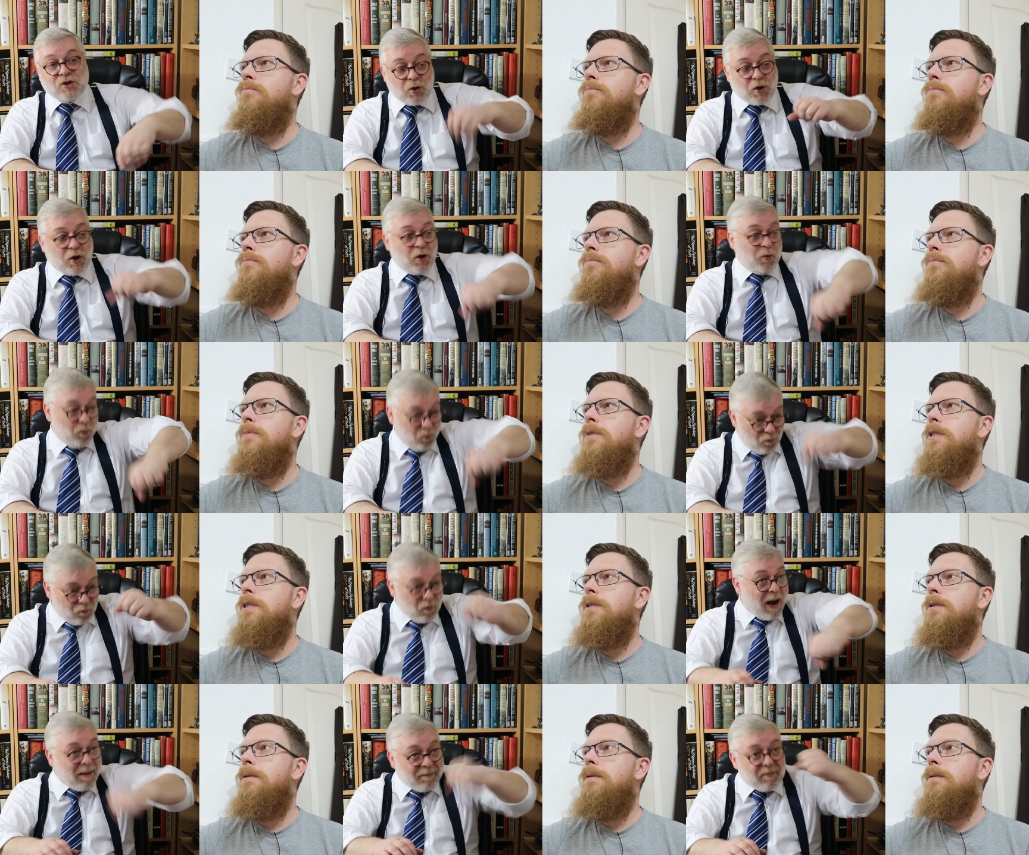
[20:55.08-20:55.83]
Speaker 1: you can
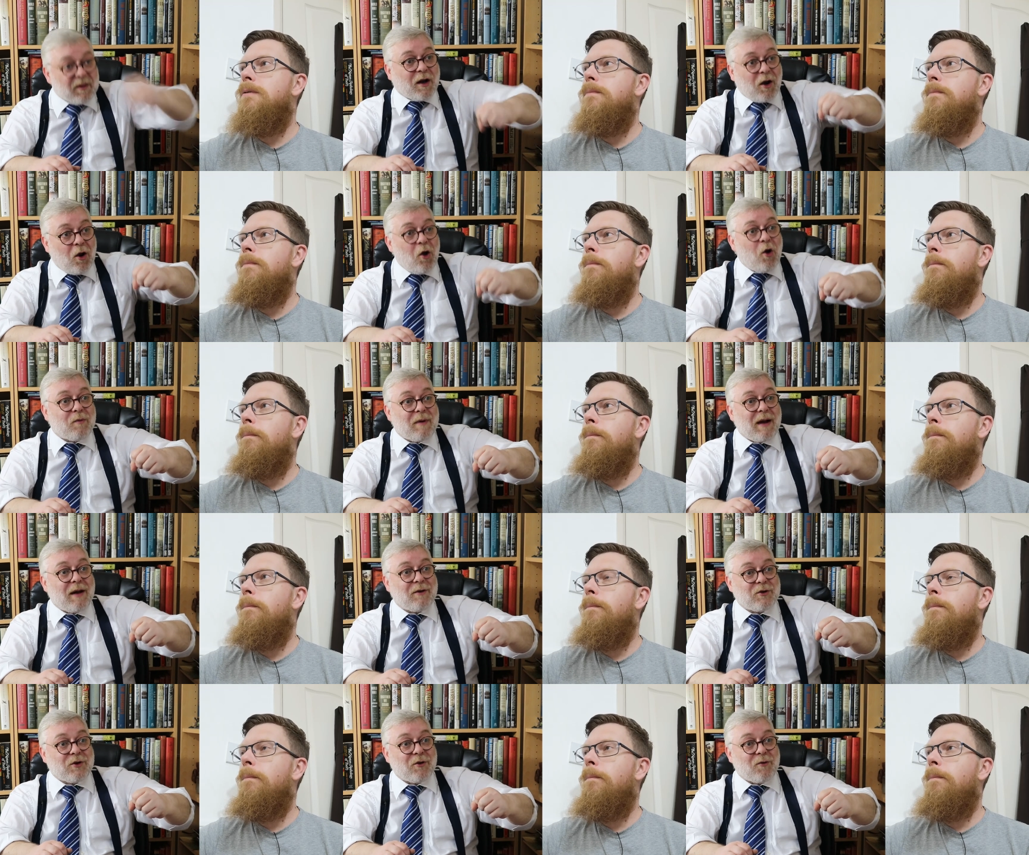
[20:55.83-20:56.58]
wrap the cloak
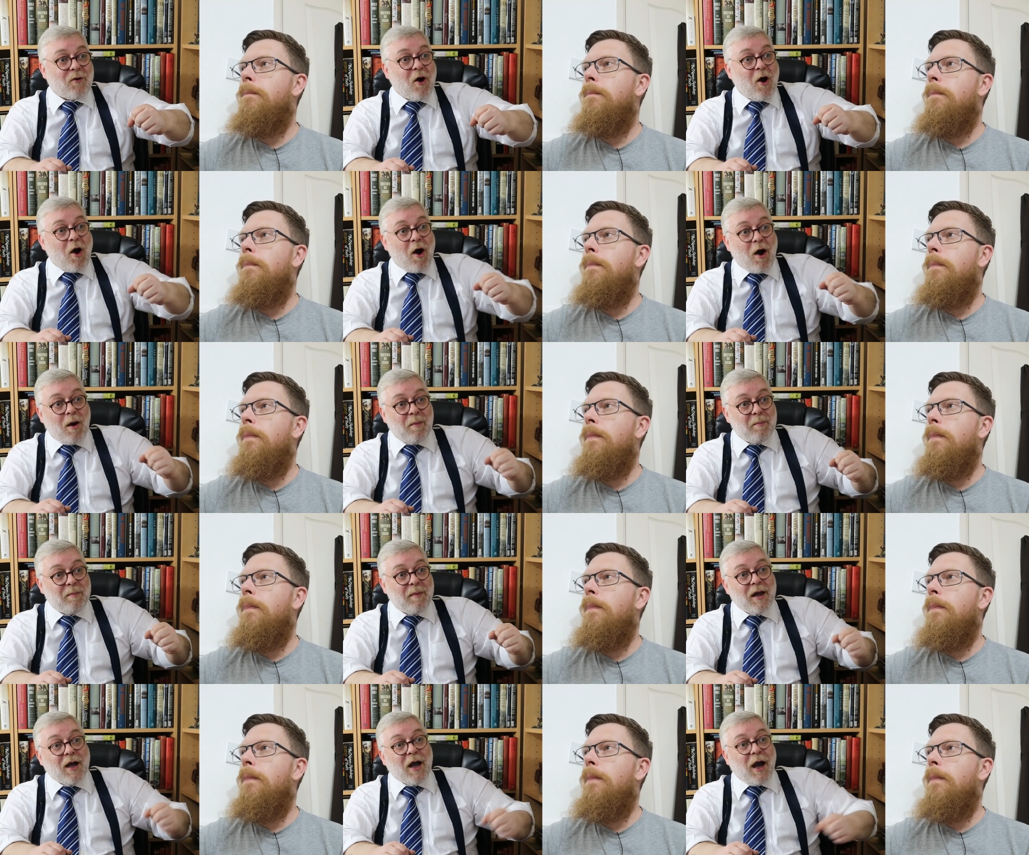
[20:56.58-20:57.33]
round your
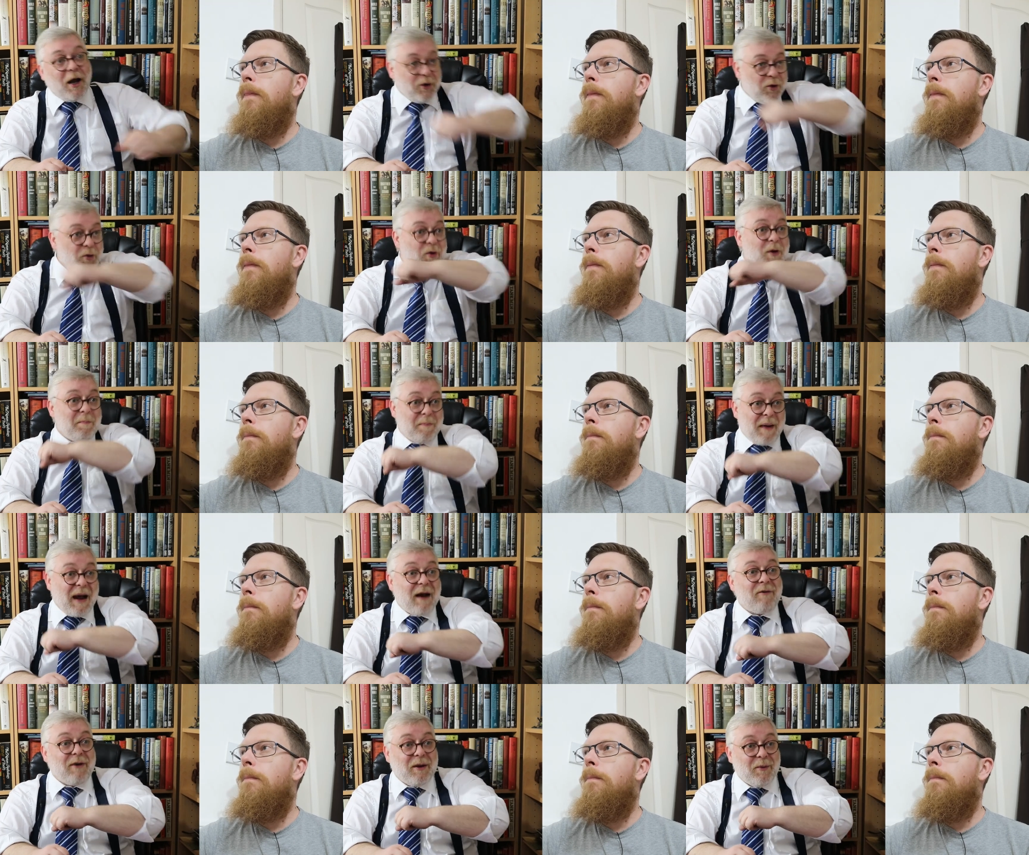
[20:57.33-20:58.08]
arm and you can
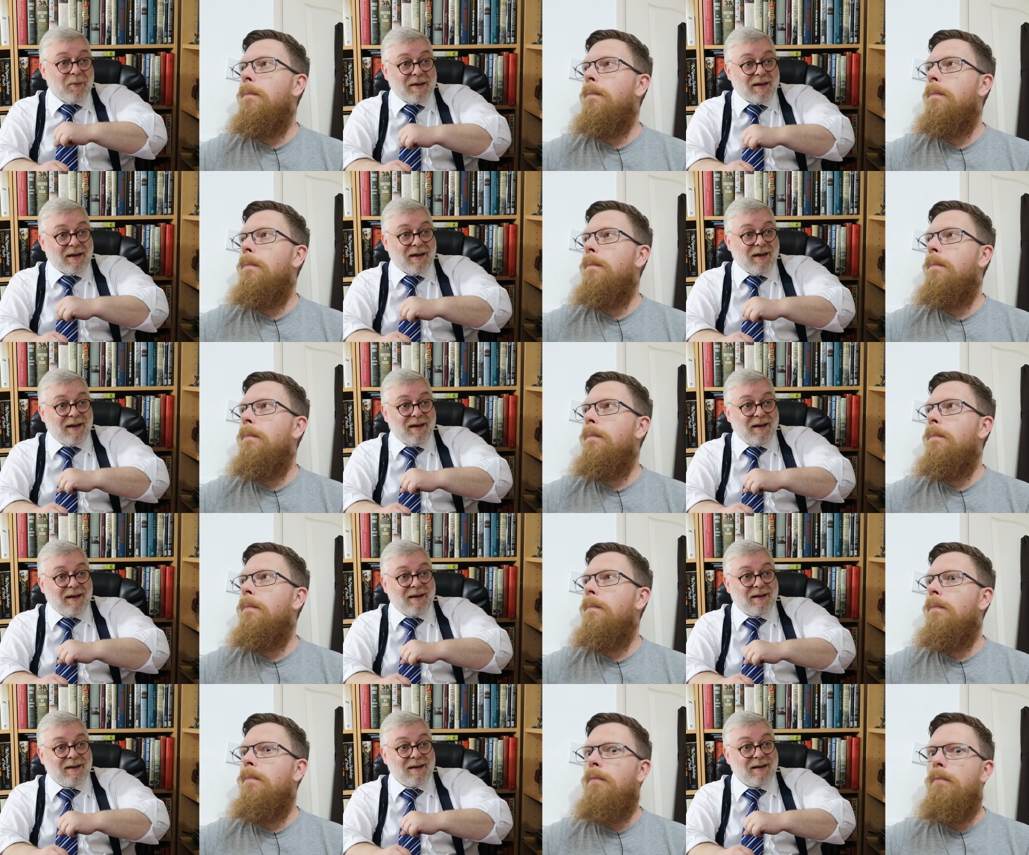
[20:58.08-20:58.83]
parry with it
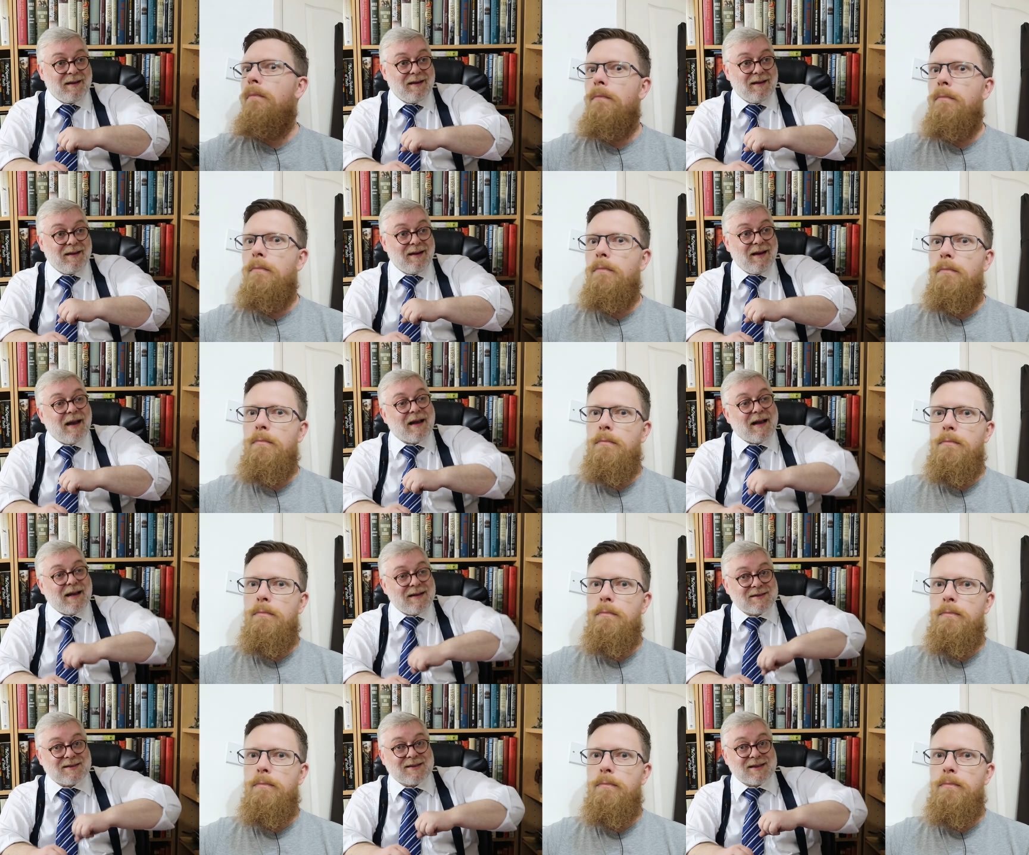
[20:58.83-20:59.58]

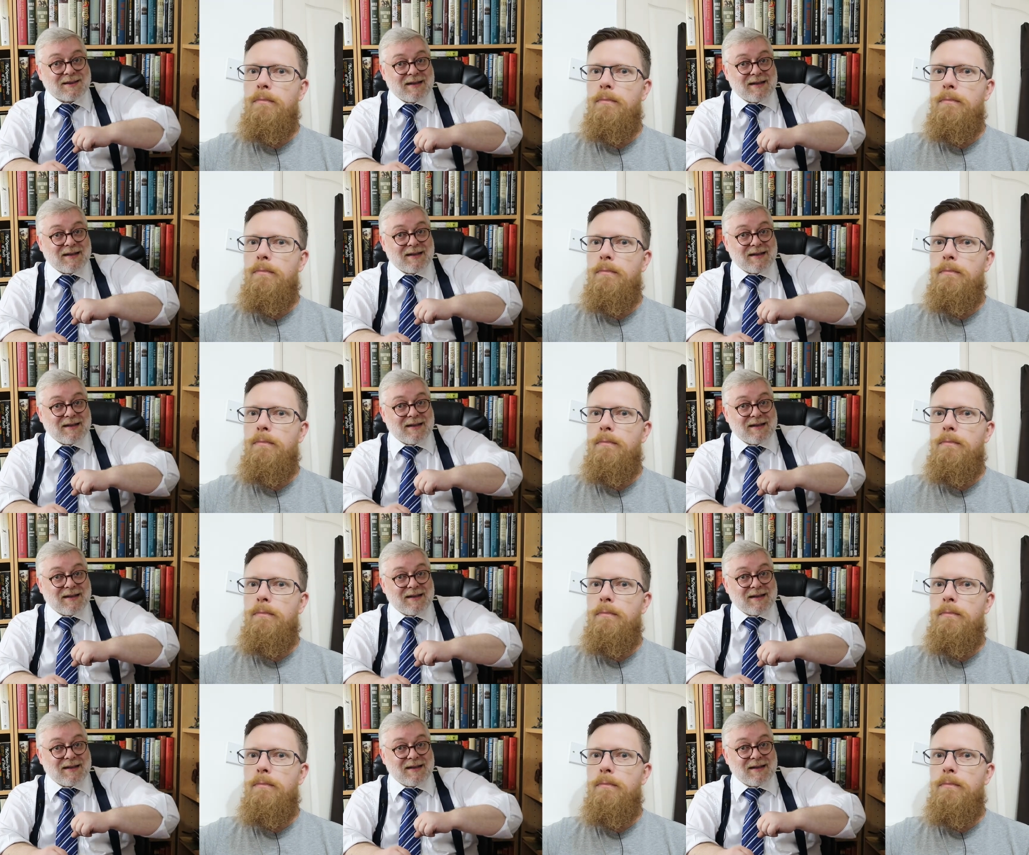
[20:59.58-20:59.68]
against the